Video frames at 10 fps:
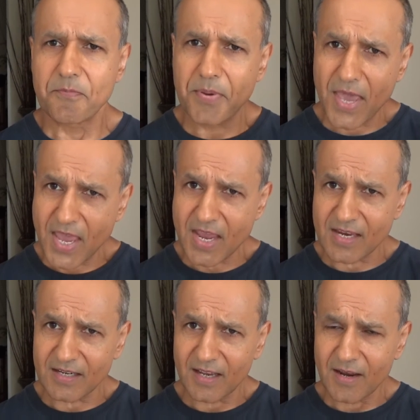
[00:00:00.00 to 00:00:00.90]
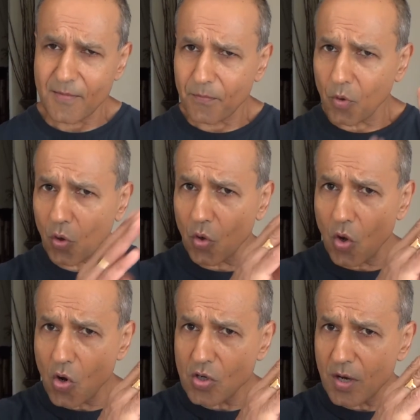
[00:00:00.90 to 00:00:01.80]
Pain,
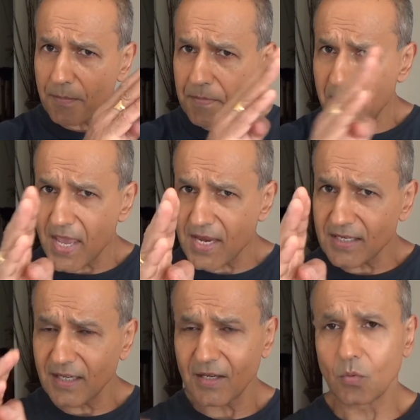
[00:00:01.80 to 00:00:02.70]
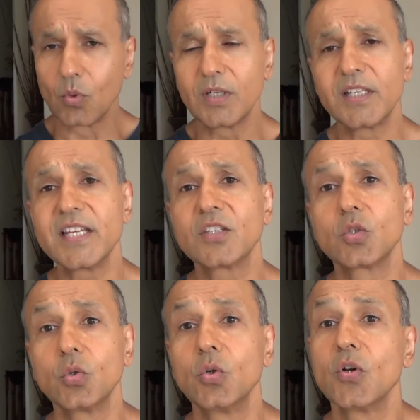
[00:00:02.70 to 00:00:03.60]
prolonged pain will lead
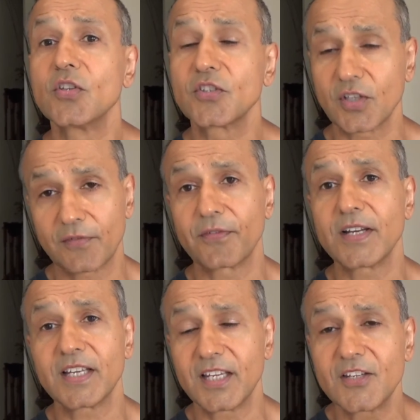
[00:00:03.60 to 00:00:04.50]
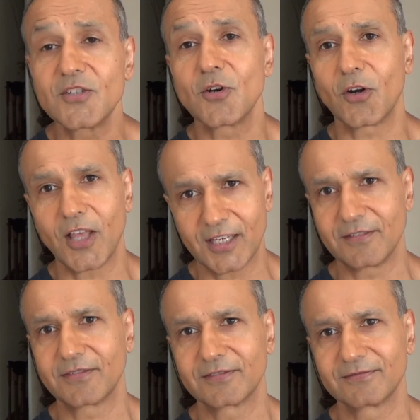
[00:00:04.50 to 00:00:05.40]
to suffering in your
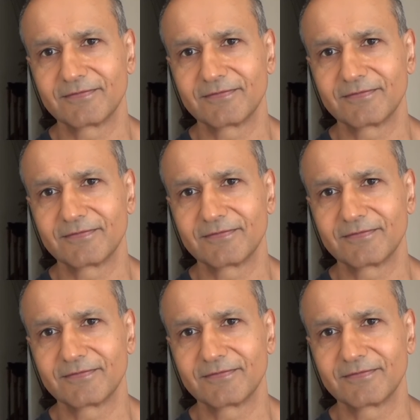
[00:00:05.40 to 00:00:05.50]
life.